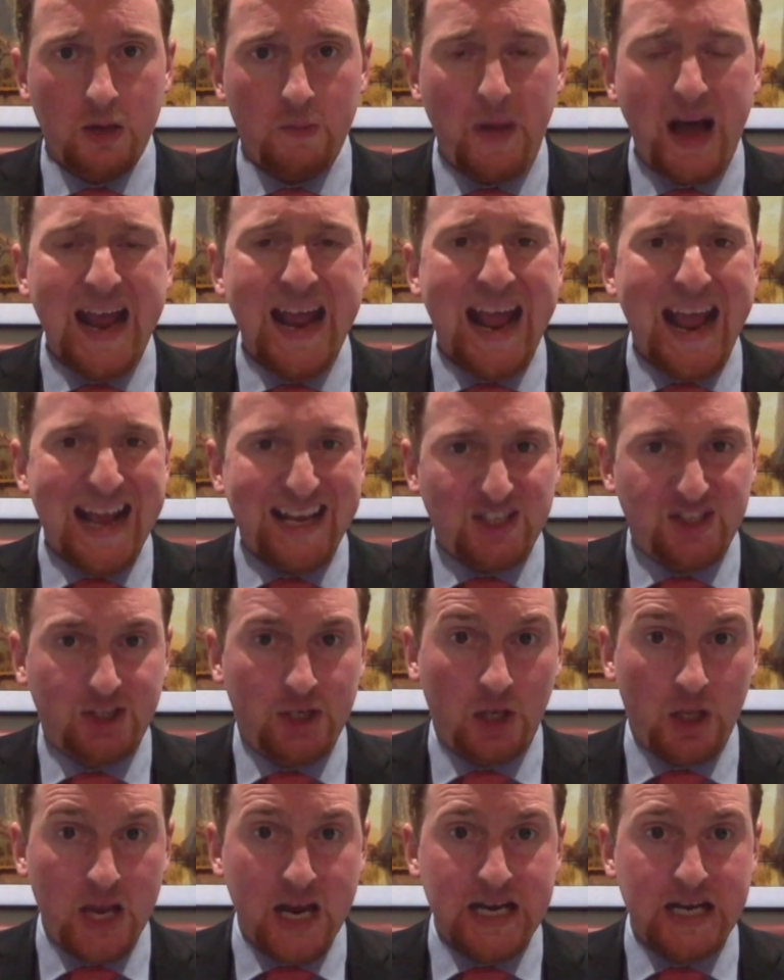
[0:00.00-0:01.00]
By
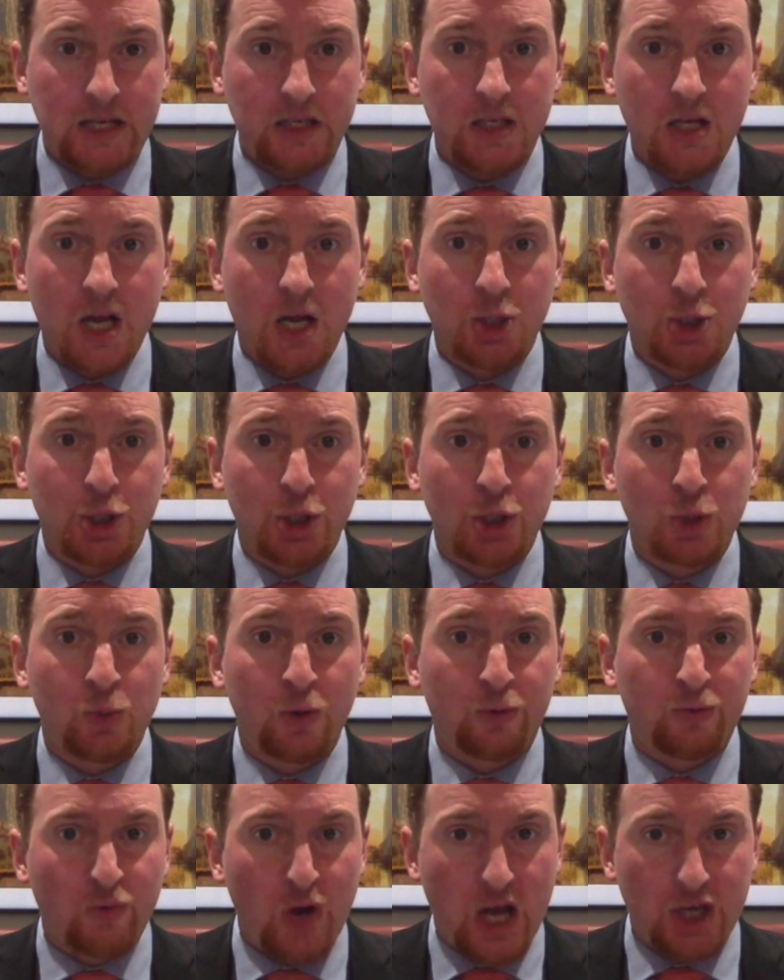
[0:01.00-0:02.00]
escalating tensions
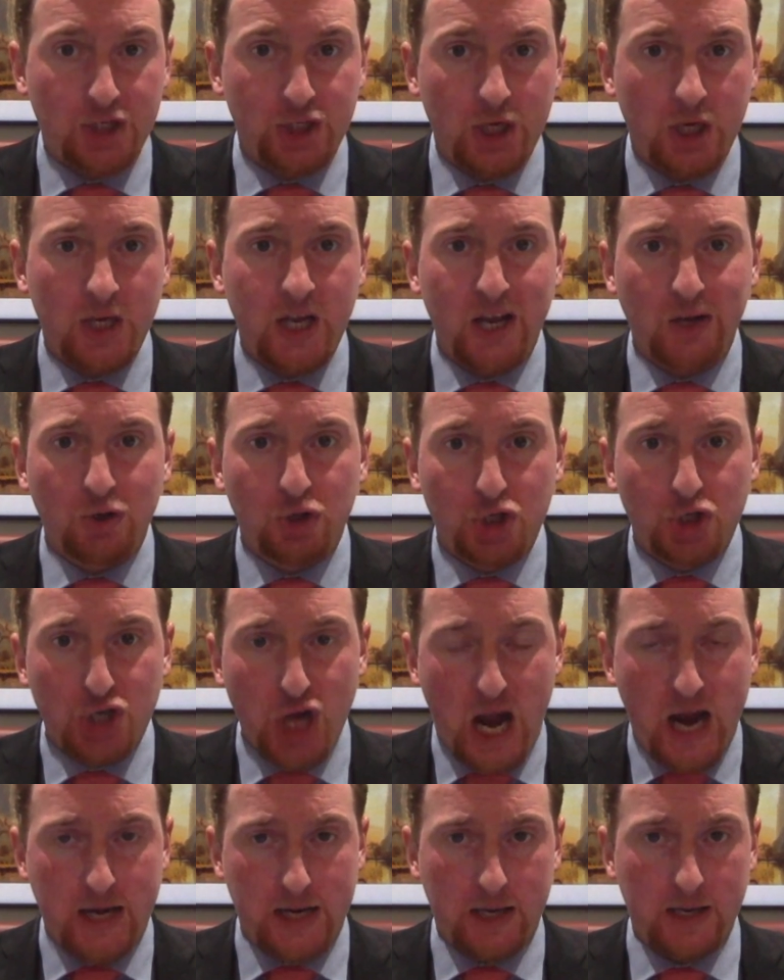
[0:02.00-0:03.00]
with Russia and
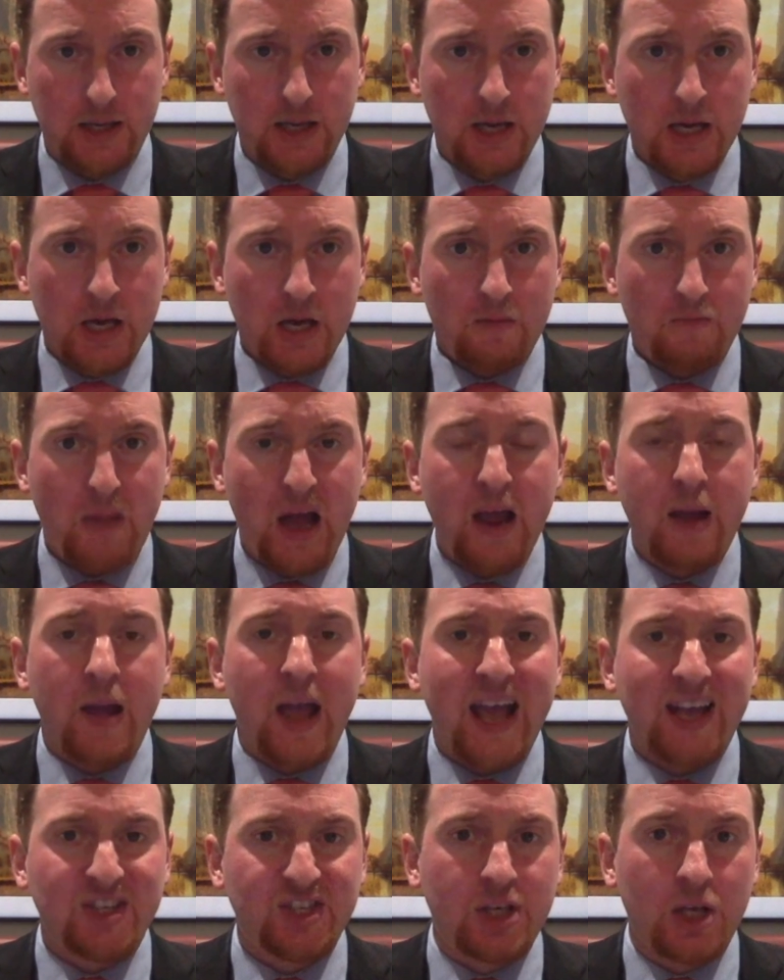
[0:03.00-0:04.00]
China, by
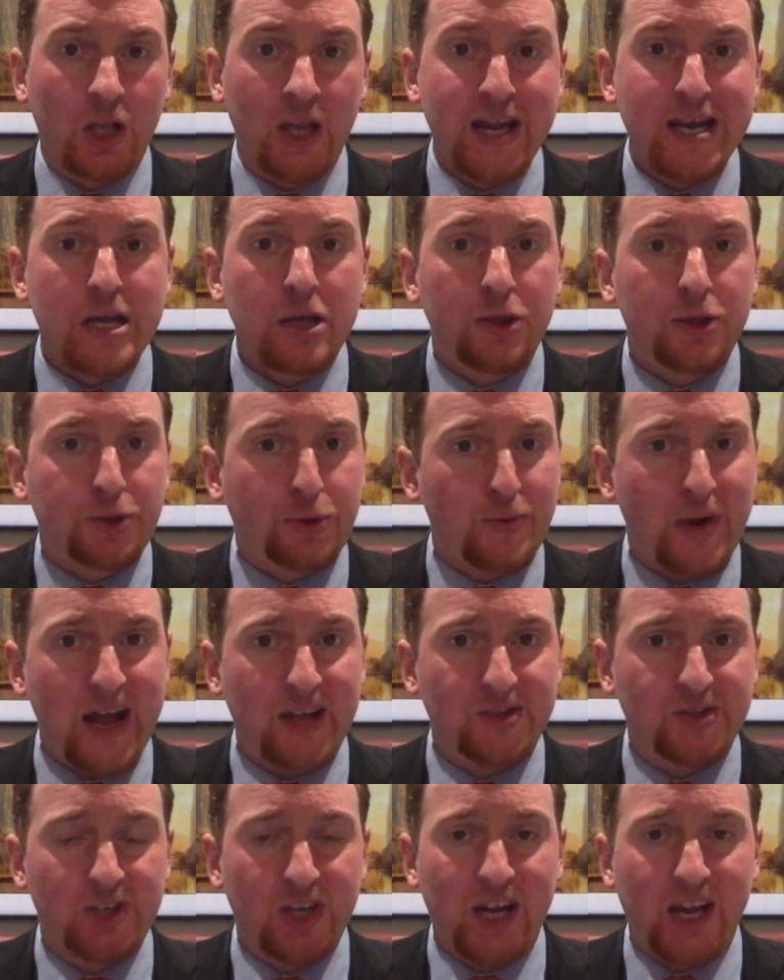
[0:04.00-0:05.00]
escalating
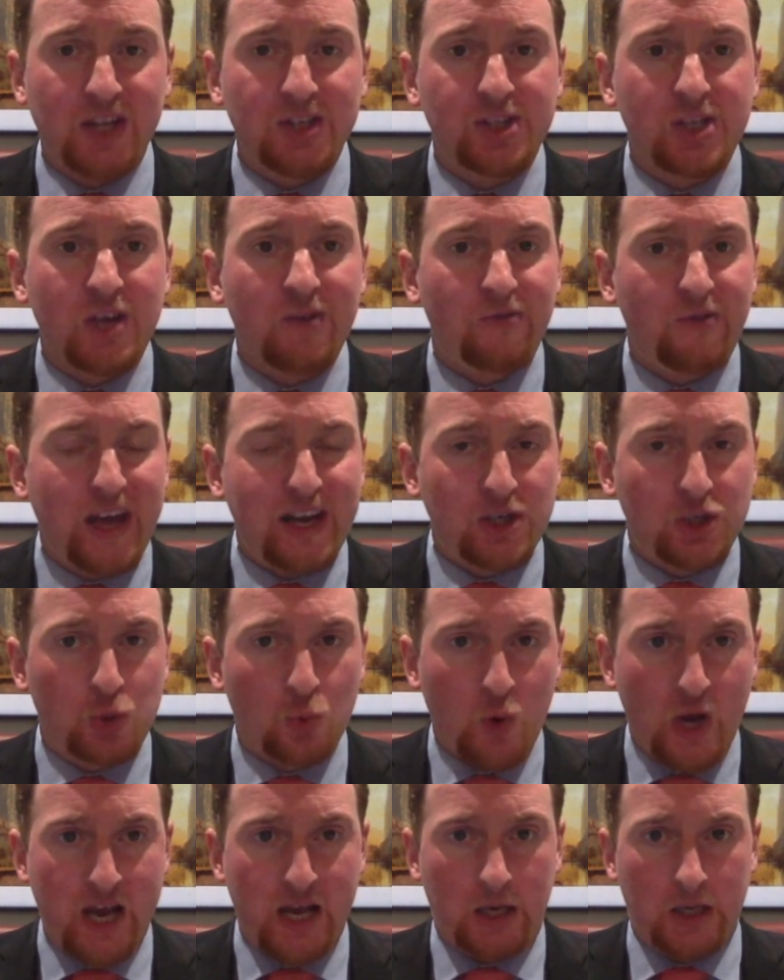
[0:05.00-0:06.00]
threats against
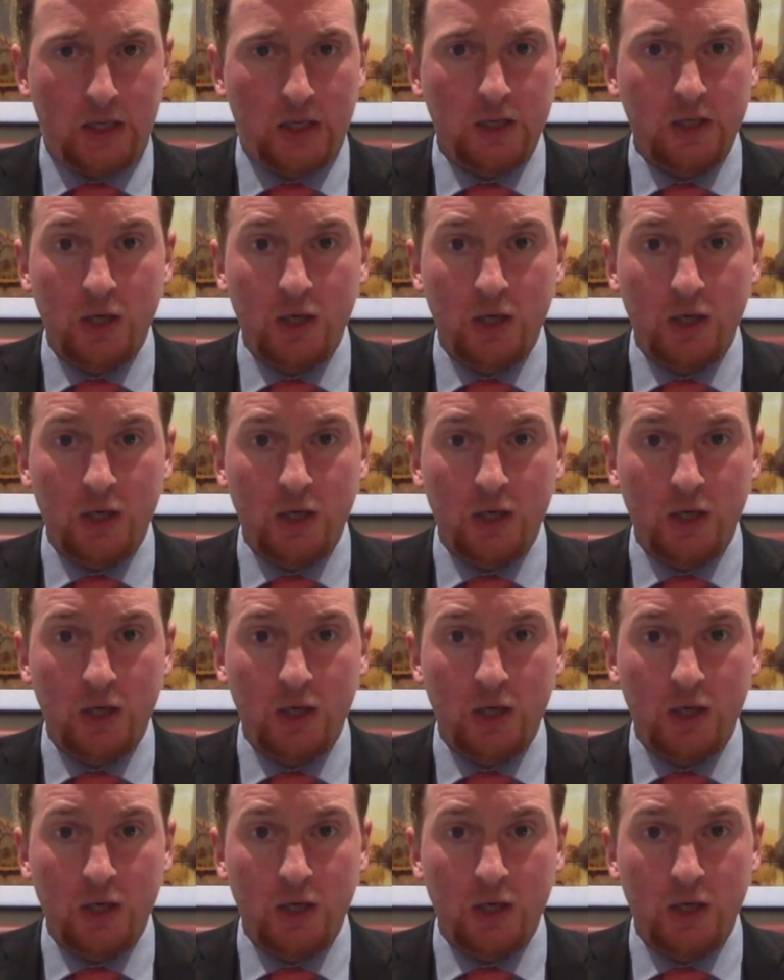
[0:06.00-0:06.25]
Venezuela,